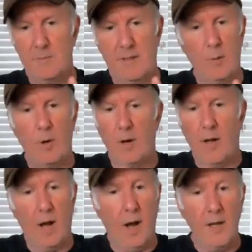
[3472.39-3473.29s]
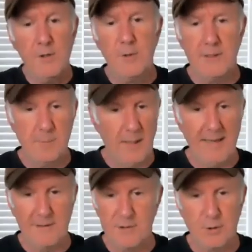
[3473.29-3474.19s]
There were 100
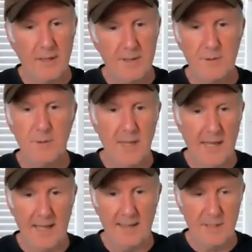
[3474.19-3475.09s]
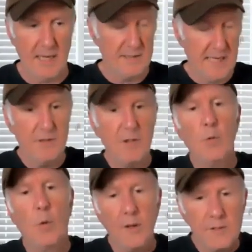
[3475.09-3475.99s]
bands trying to do that, take the New
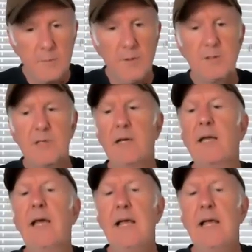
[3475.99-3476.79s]
Orleans music